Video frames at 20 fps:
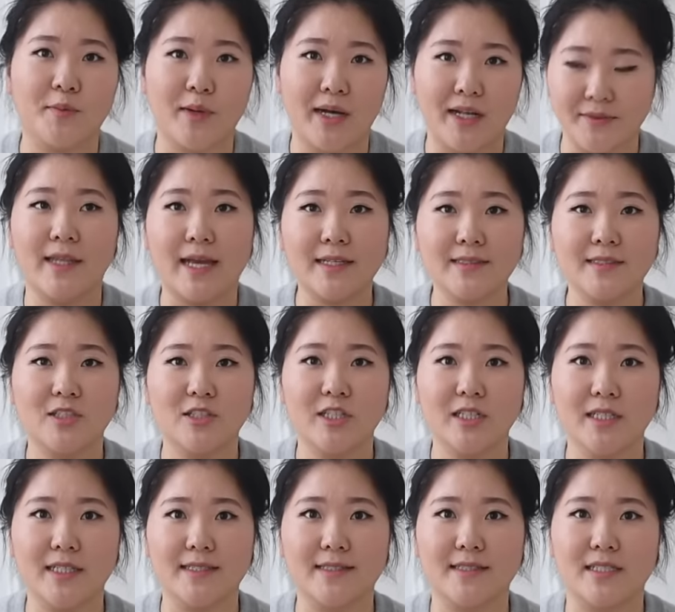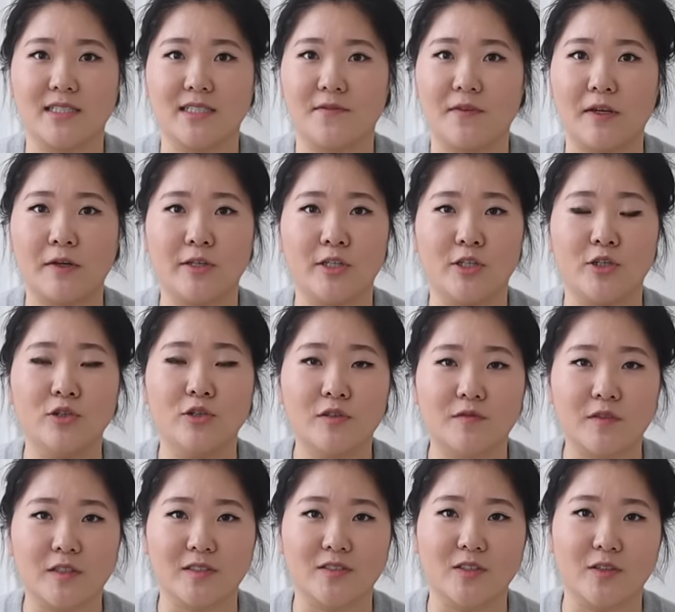well. Next on our list is a very
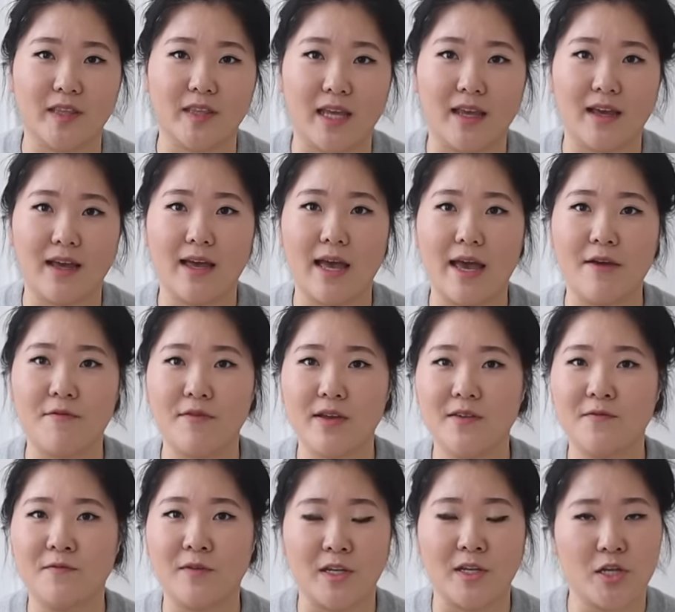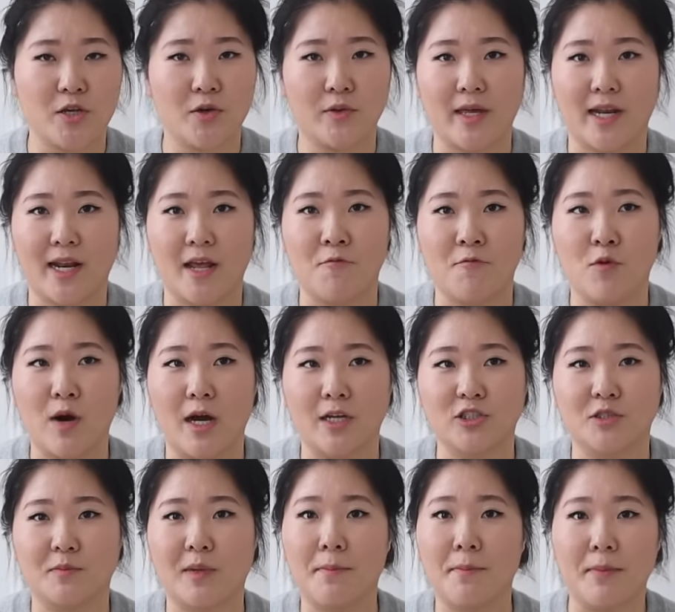universal thing. Every video that I've
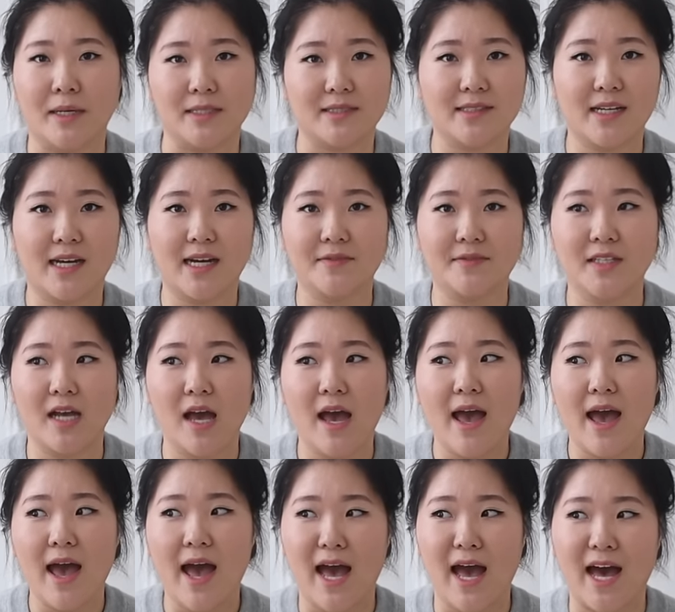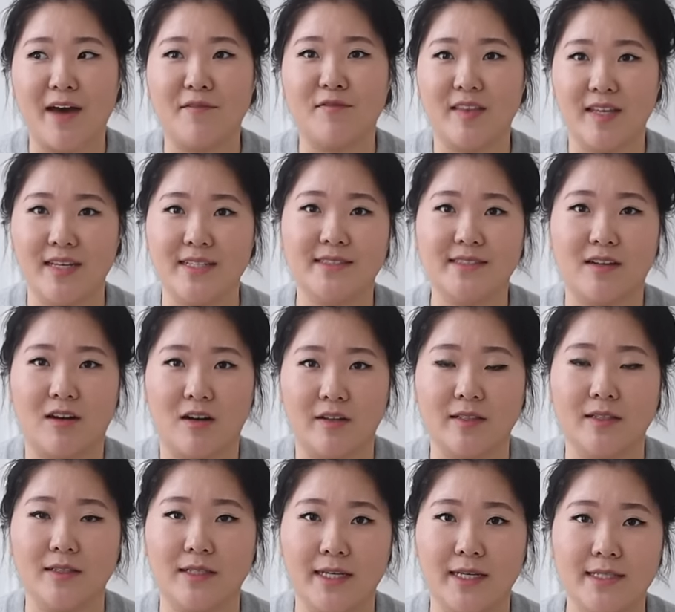watched about must-haves have this on
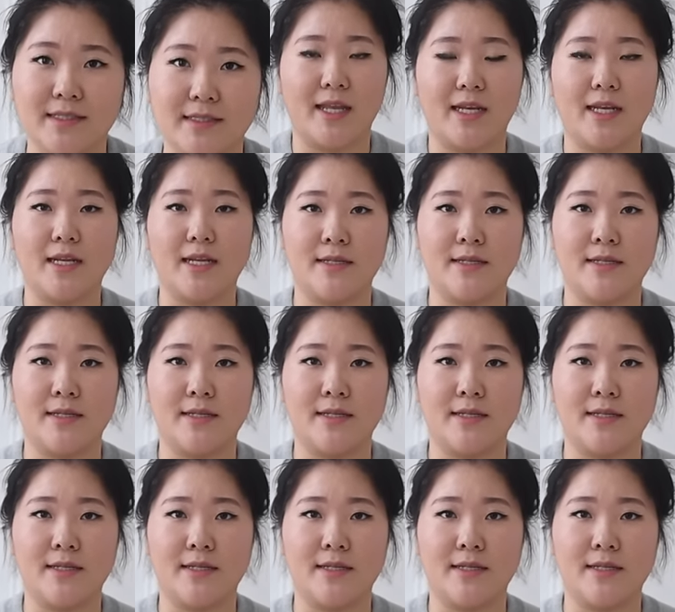the list, and it